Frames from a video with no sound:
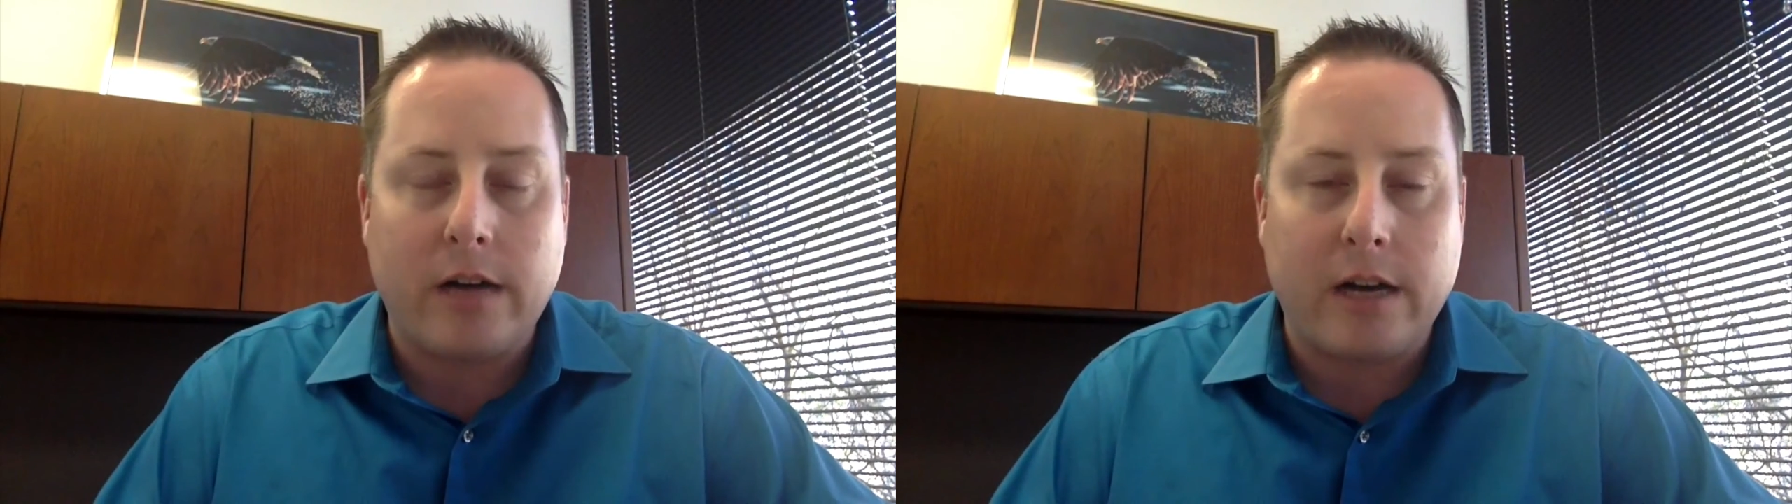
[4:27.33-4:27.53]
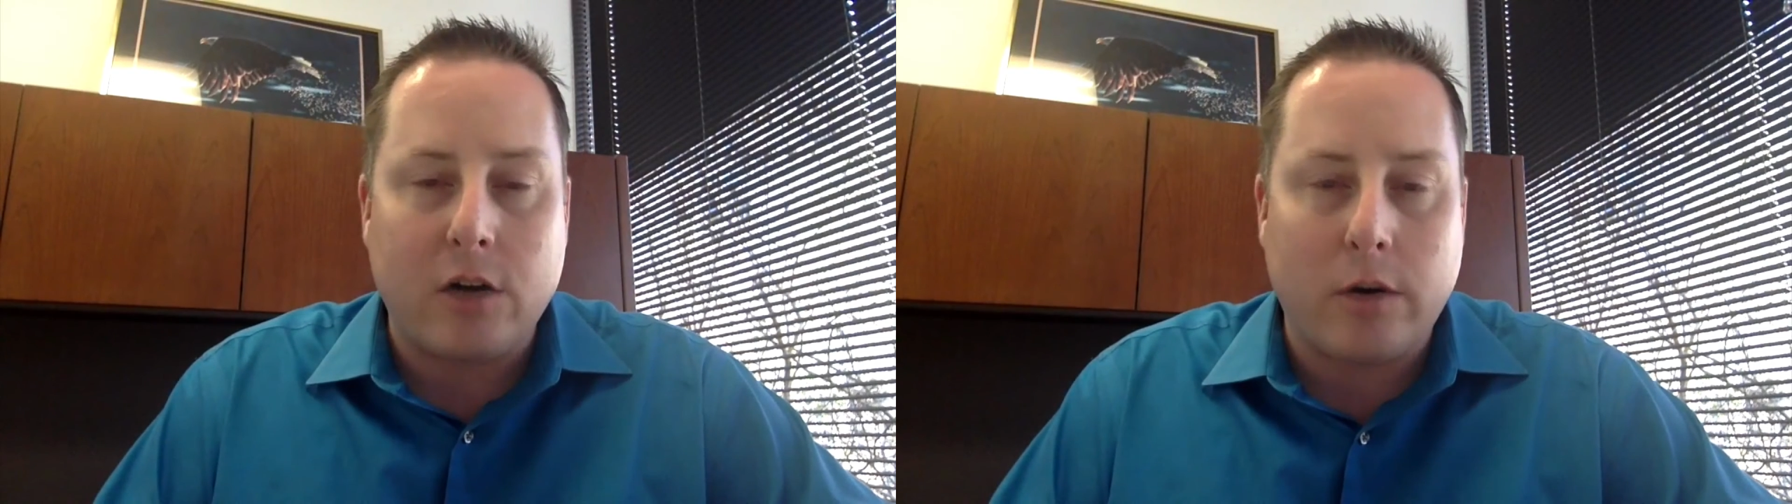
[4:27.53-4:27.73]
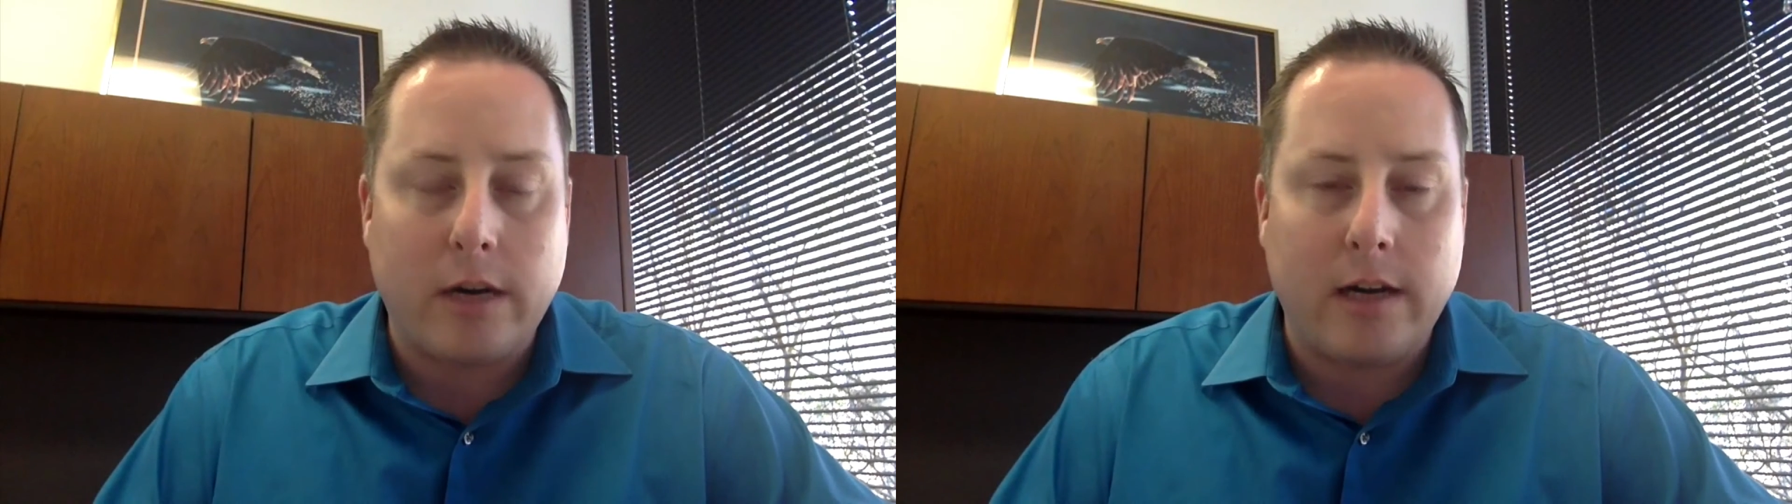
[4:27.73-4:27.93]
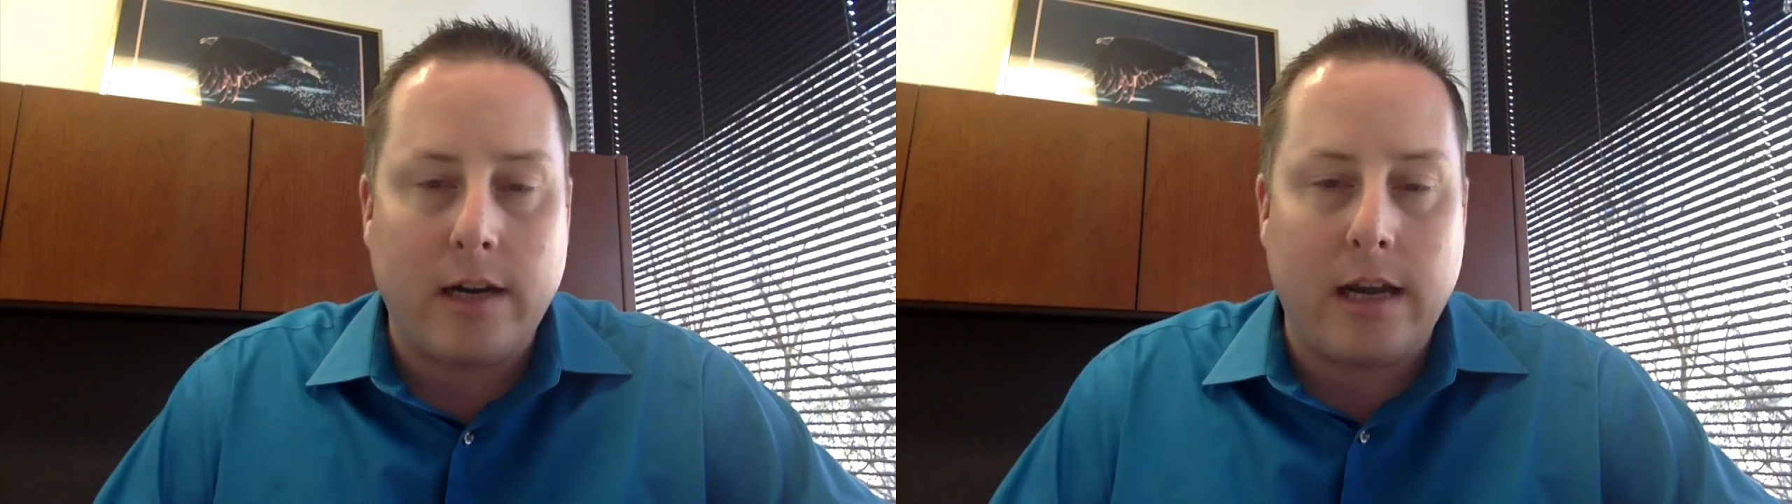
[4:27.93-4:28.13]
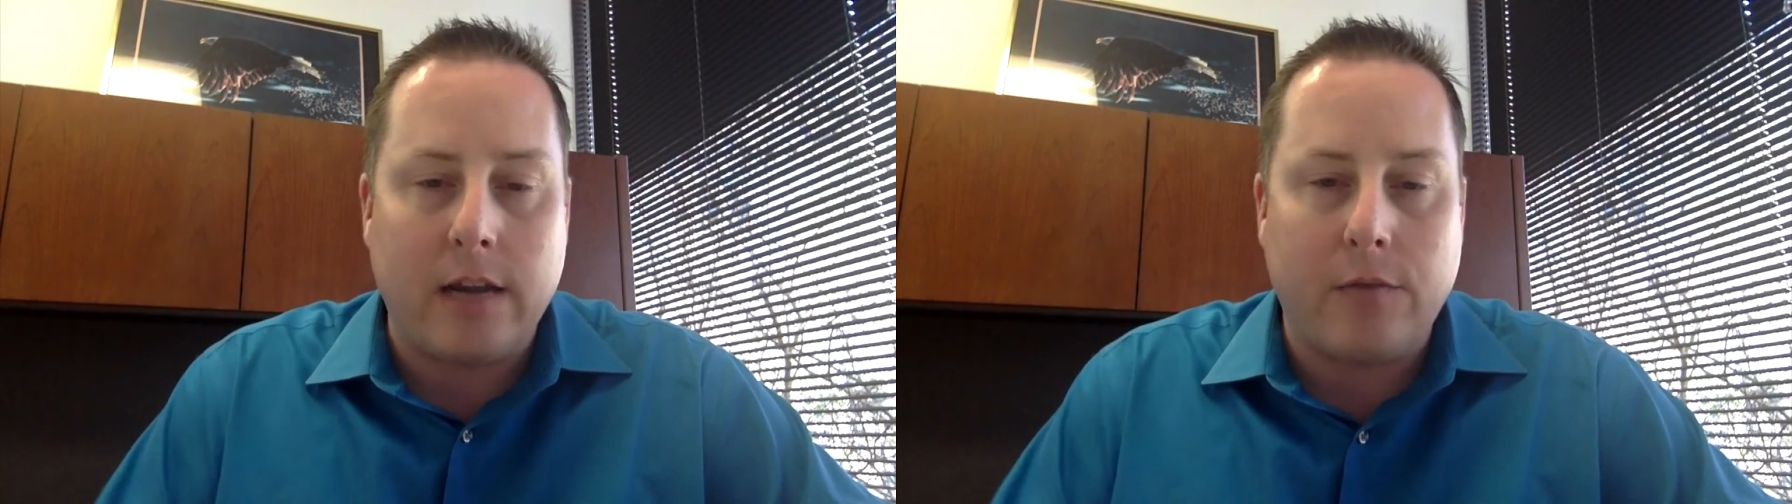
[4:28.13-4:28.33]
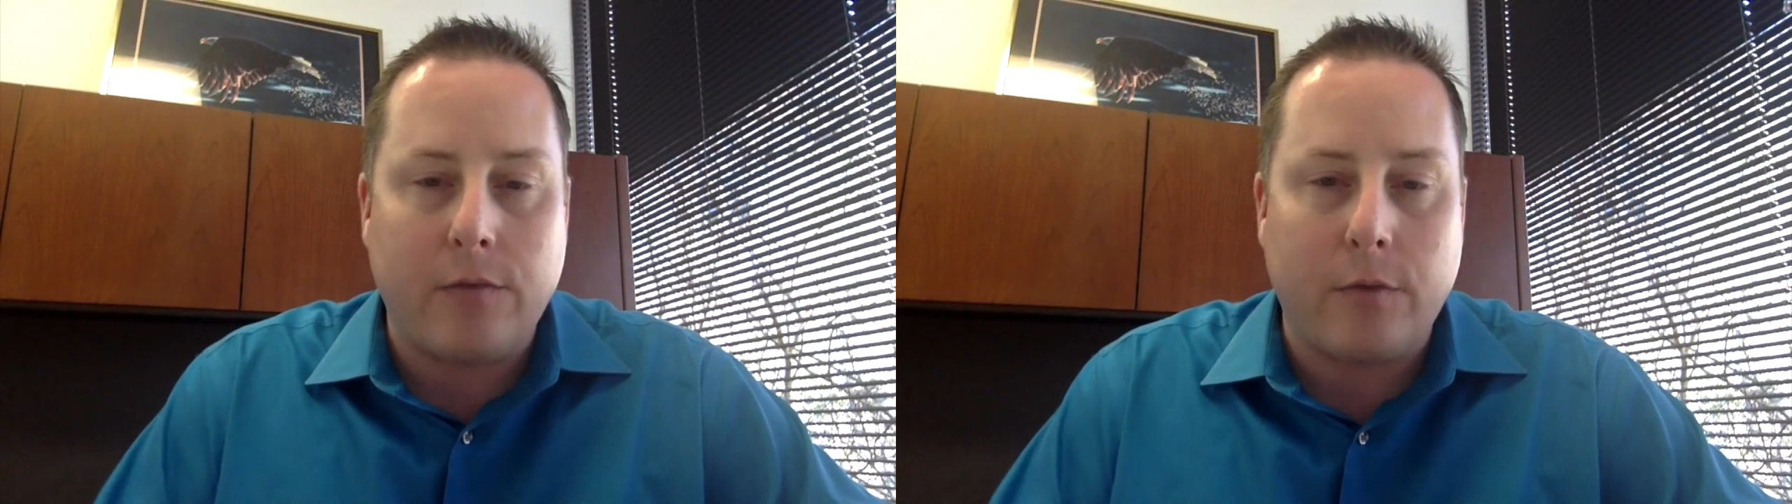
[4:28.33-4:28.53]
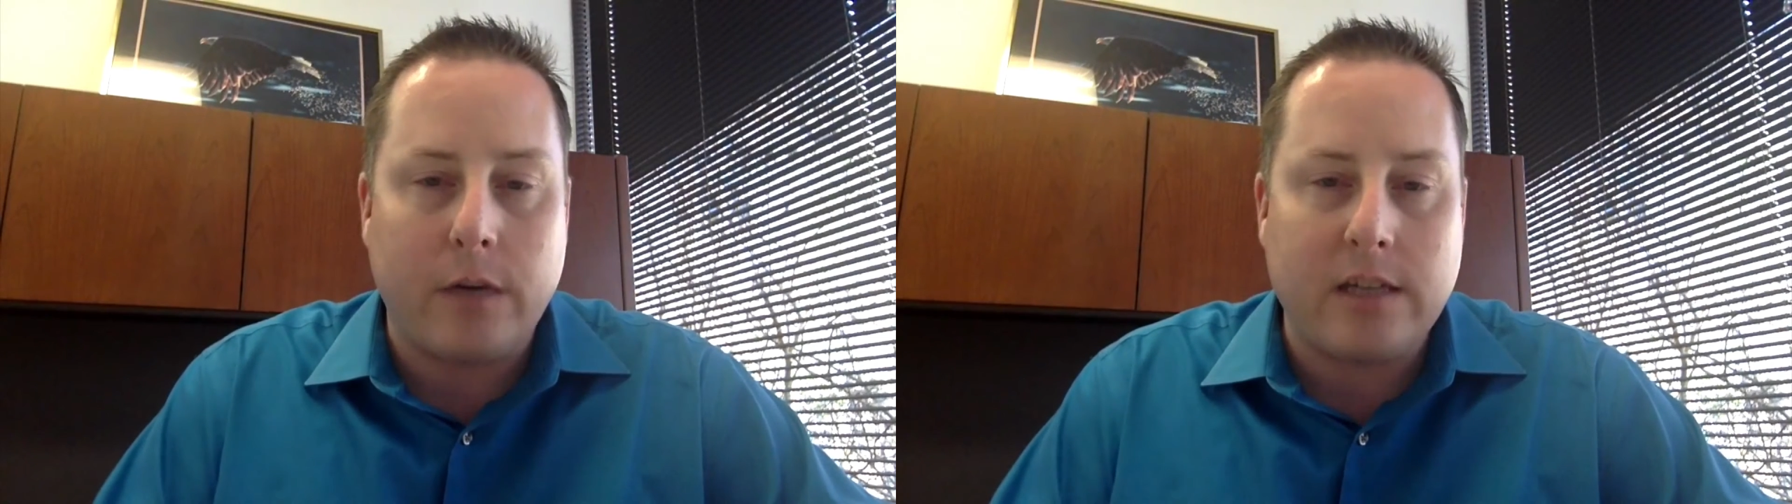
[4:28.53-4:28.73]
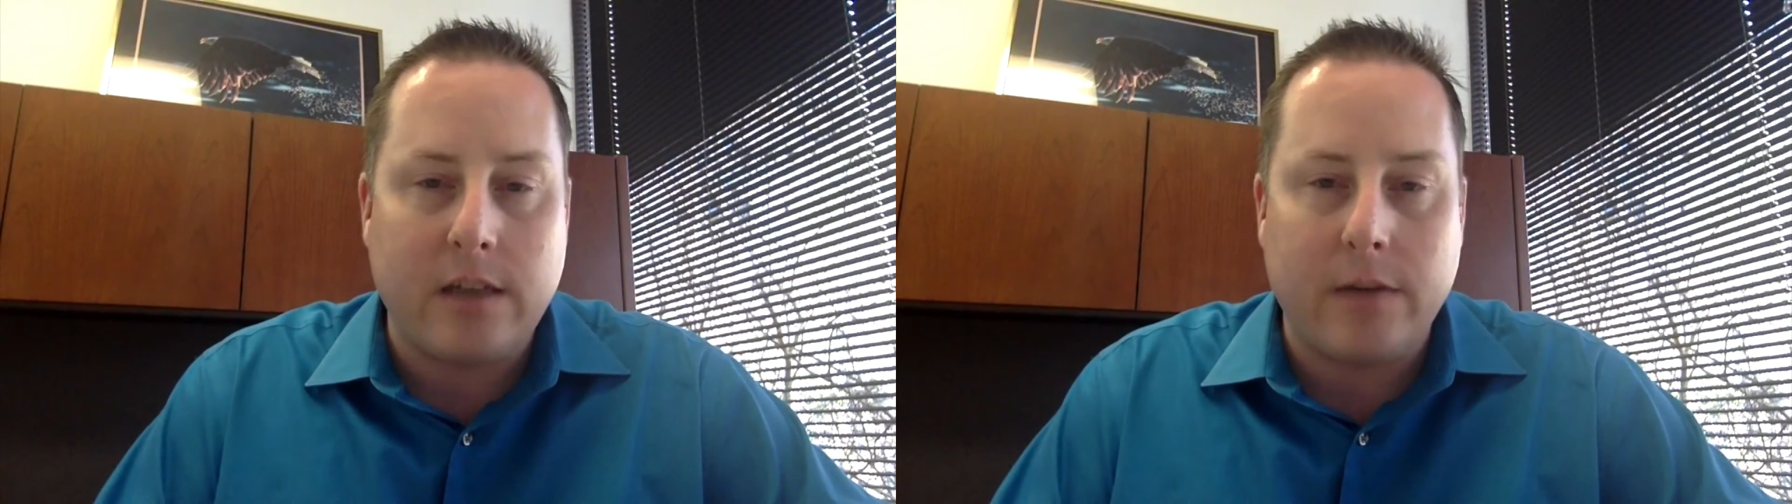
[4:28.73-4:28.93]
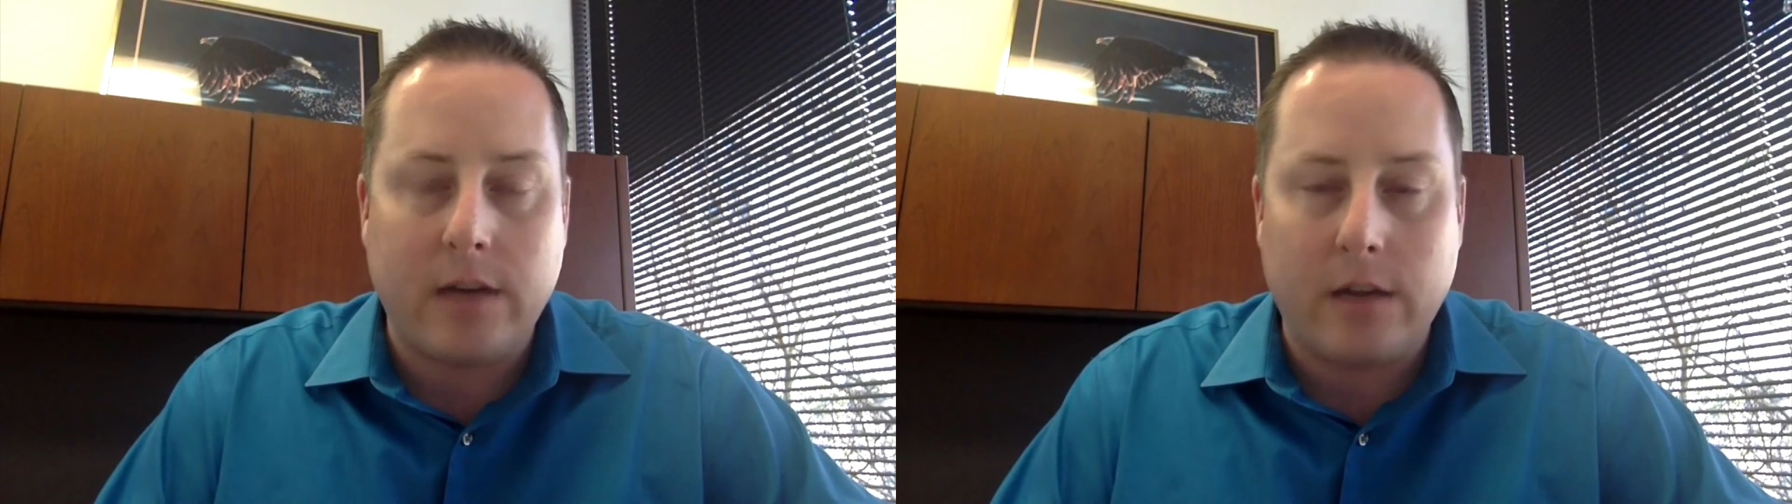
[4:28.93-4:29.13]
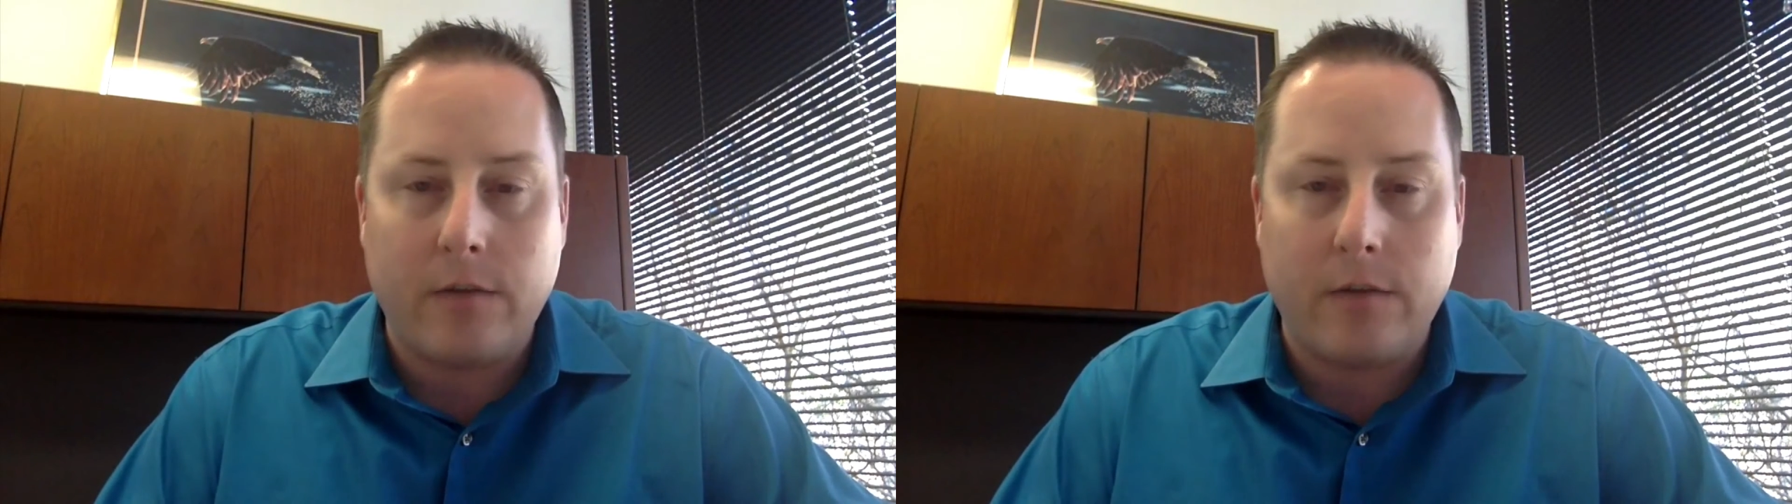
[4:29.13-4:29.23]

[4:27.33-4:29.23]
I created a free 7-day